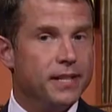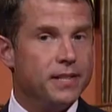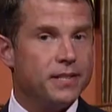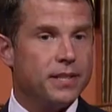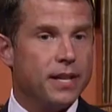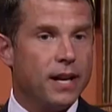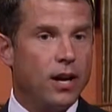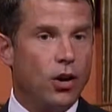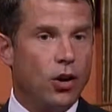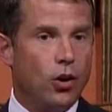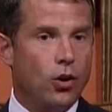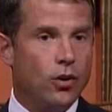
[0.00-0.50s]
it's
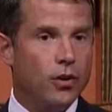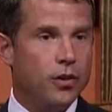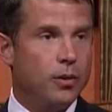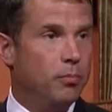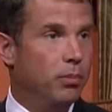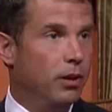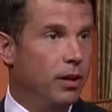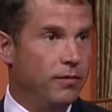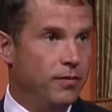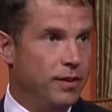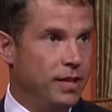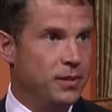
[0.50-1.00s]
all the
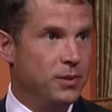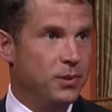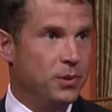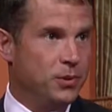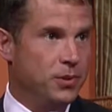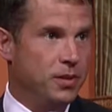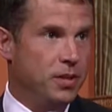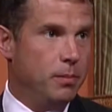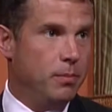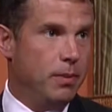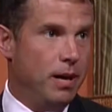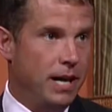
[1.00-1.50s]
blood vessels
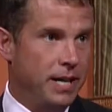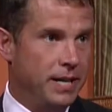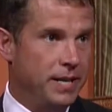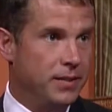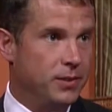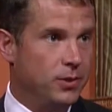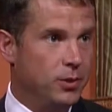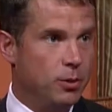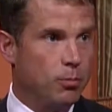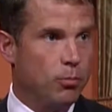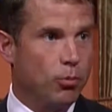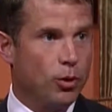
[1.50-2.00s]
in the body,
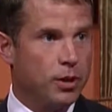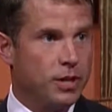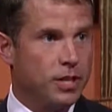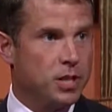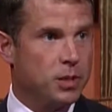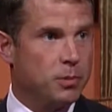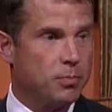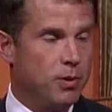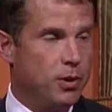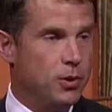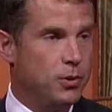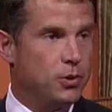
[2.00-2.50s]
so it
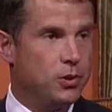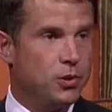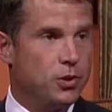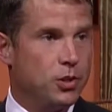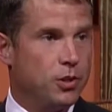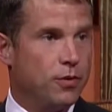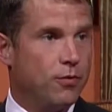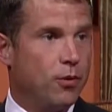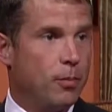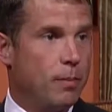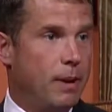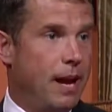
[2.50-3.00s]
predisposes
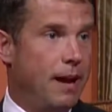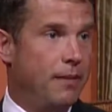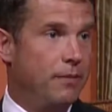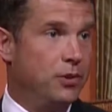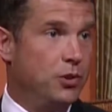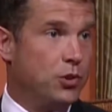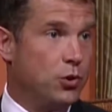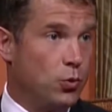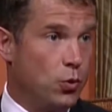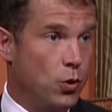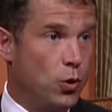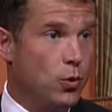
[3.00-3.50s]
you from having
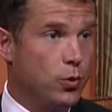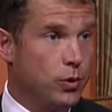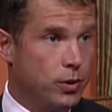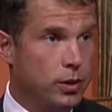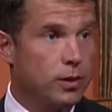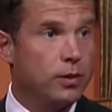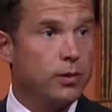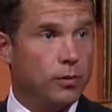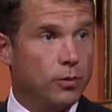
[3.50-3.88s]
stroke,